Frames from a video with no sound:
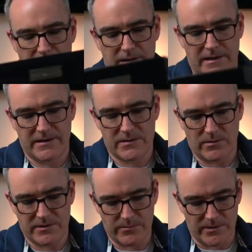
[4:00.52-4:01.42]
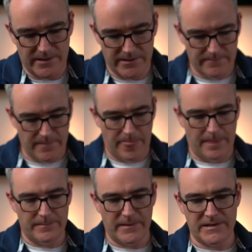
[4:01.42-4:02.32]
Now this watch winder
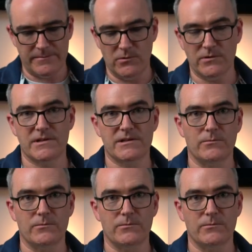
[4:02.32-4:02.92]
is more than just a